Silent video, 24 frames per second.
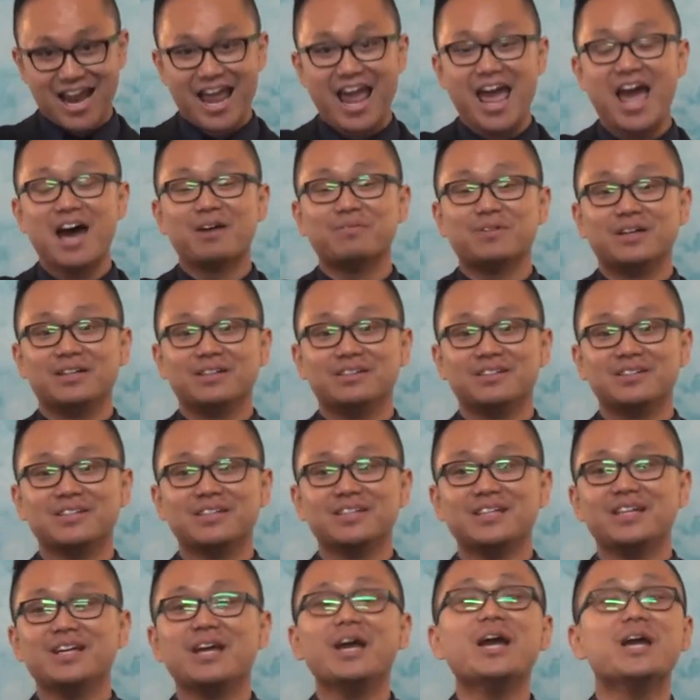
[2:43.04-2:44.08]
Heaven
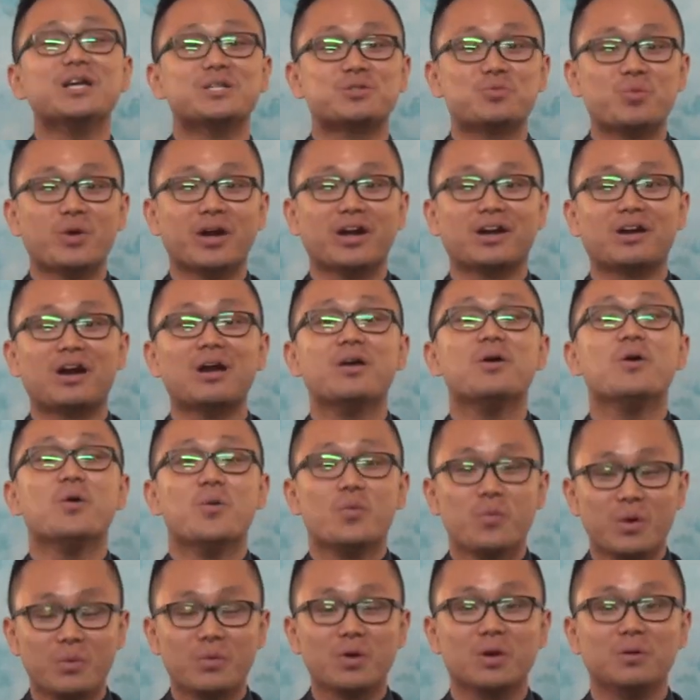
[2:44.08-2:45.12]
is where
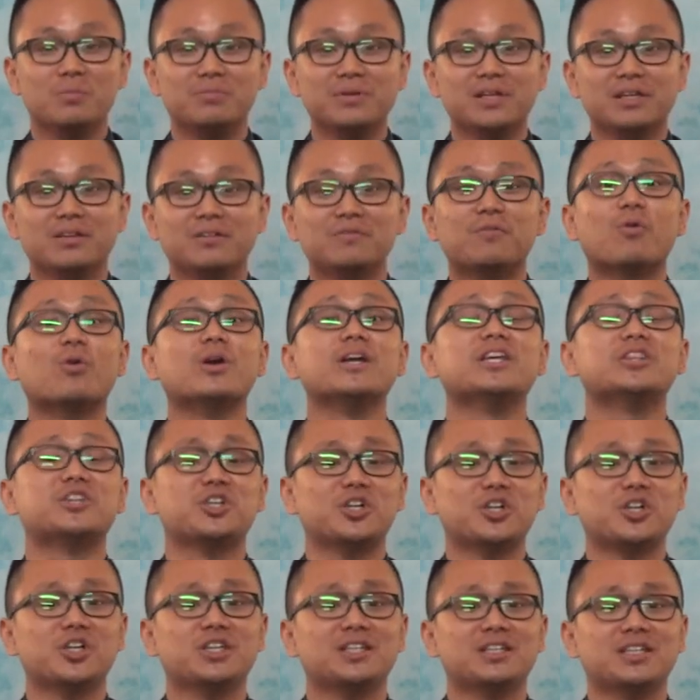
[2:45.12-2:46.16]
we will be for
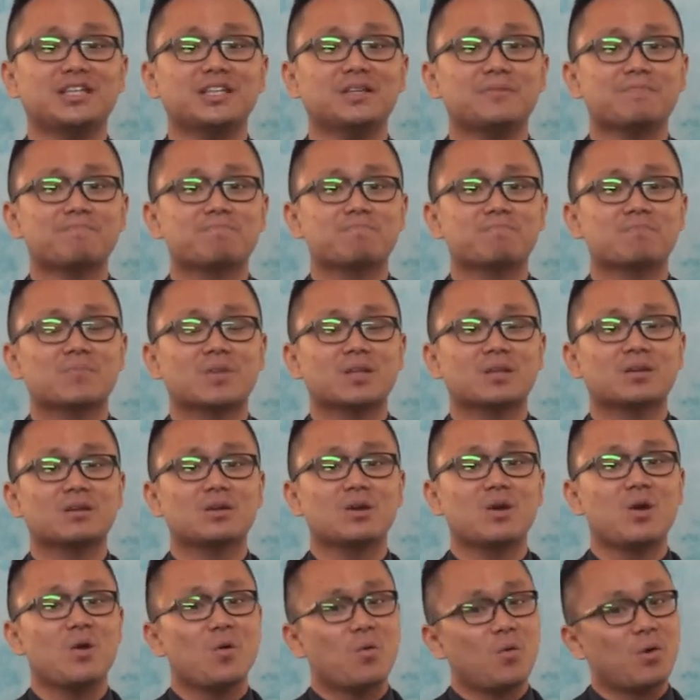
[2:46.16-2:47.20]
eternity.
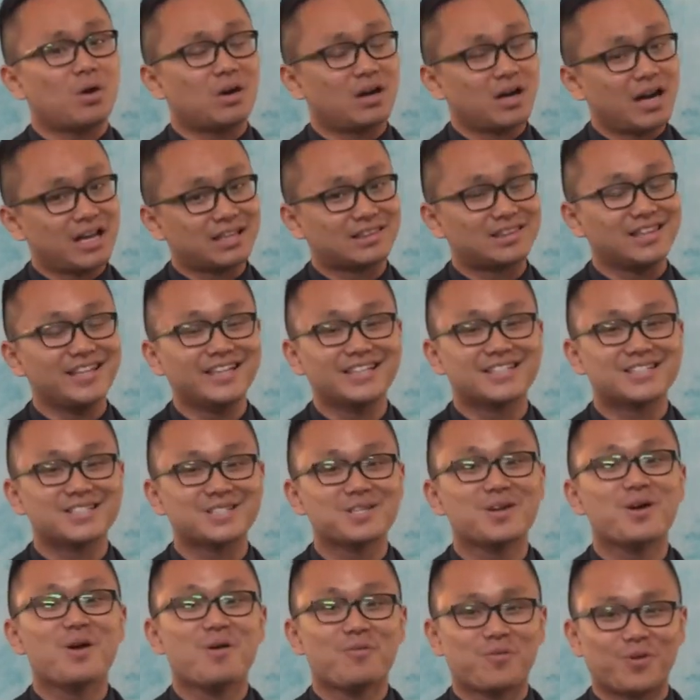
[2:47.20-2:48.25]
Or at least
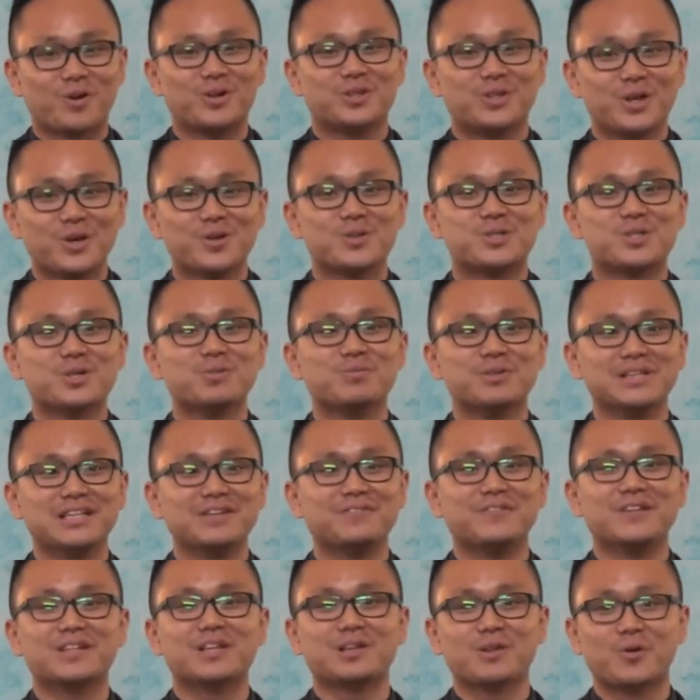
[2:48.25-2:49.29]
for those who
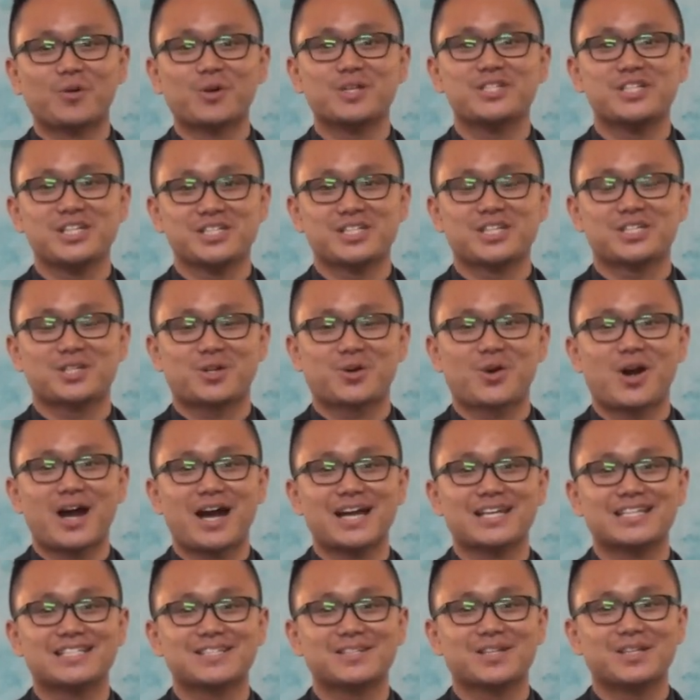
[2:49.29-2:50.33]
believe in the Lord Jesus
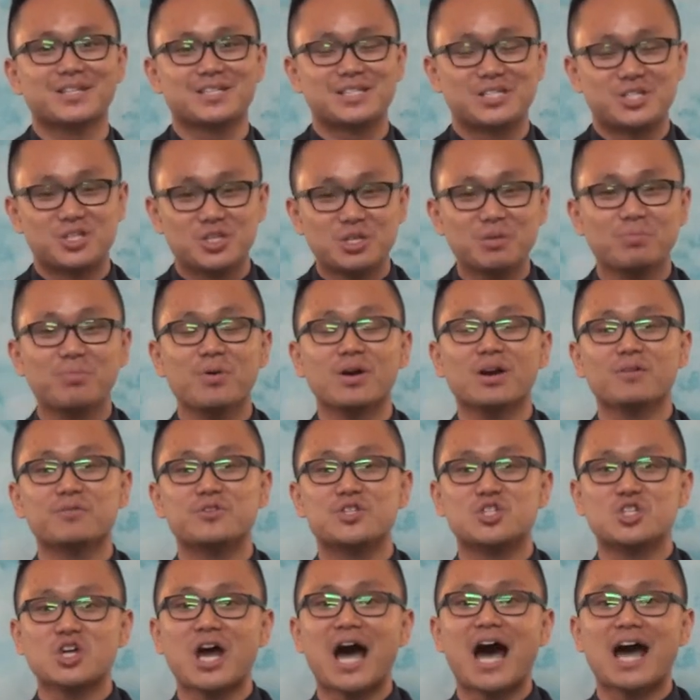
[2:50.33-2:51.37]
Christ. Because the book of
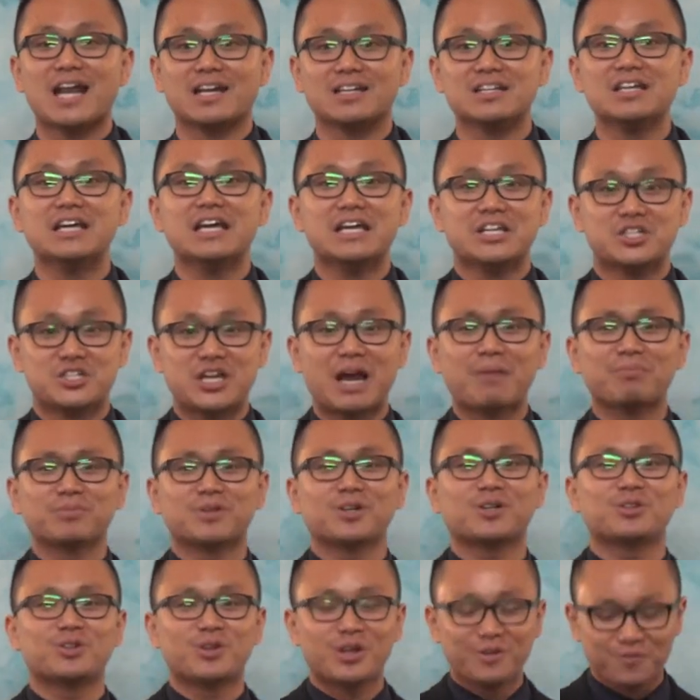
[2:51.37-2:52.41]
John,
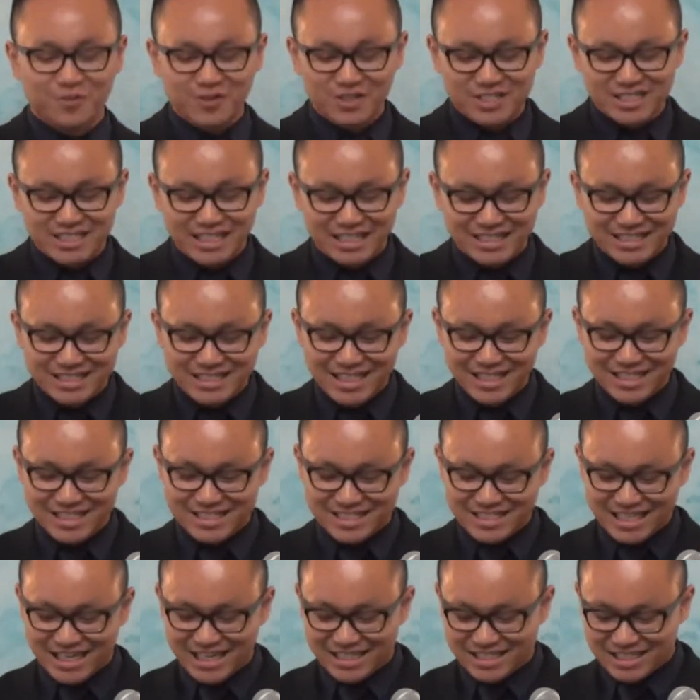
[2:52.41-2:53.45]
chapter 3, verse 16
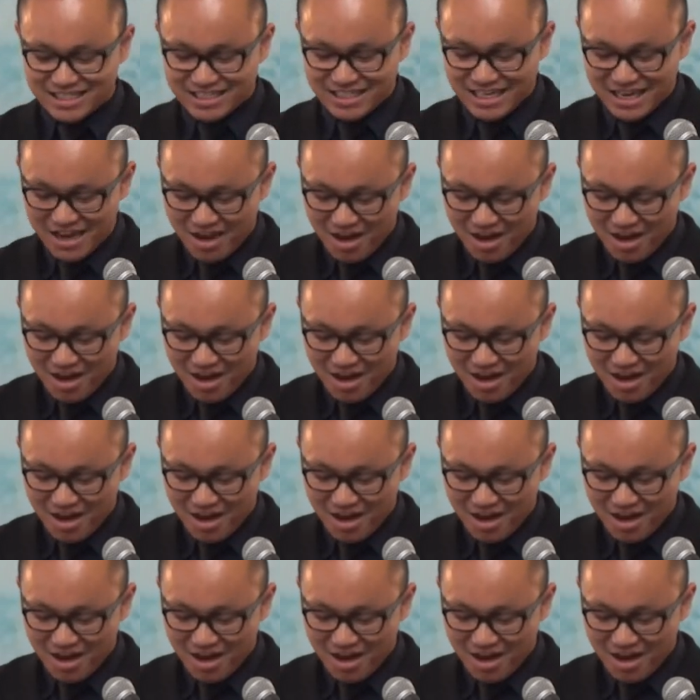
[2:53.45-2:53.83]
says,